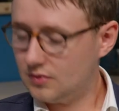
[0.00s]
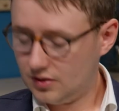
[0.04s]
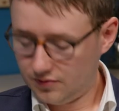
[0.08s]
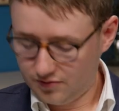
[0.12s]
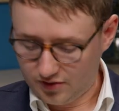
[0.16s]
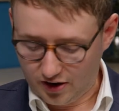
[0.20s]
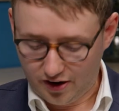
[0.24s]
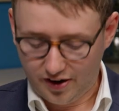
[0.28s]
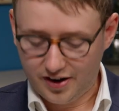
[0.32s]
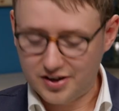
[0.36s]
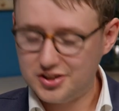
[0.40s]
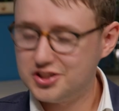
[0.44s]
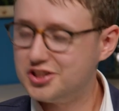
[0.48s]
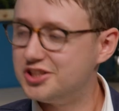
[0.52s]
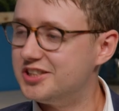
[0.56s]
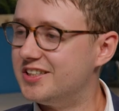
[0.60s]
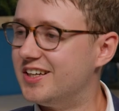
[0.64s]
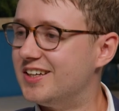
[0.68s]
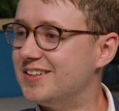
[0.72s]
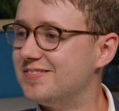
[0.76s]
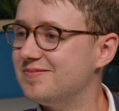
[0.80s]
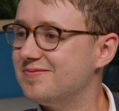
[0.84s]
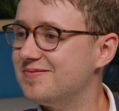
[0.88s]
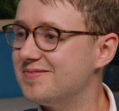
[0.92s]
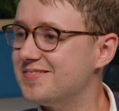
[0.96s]
Very
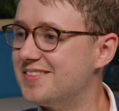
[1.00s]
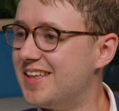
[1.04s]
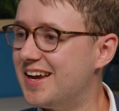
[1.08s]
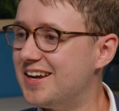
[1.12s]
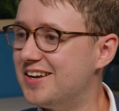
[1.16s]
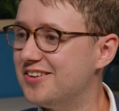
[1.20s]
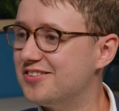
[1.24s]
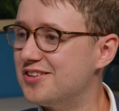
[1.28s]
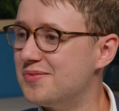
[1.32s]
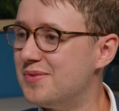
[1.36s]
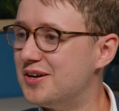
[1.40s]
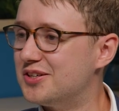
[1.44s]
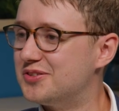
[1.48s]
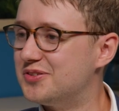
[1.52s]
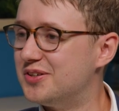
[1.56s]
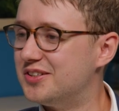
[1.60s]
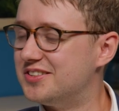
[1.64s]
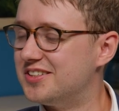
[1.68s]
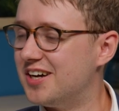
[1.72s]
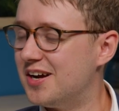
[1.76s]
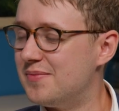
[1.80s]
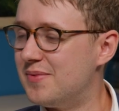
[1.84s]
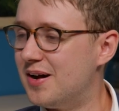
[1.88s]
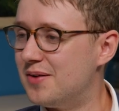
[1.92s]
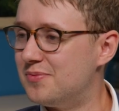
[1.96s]
interesting. Thank you so much for your
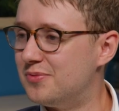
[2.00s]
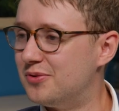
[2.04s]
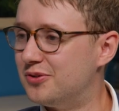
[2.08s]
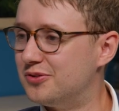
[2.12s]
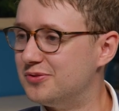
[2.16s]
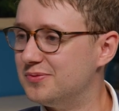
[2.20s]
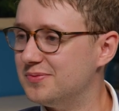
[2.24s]
time, Admiral.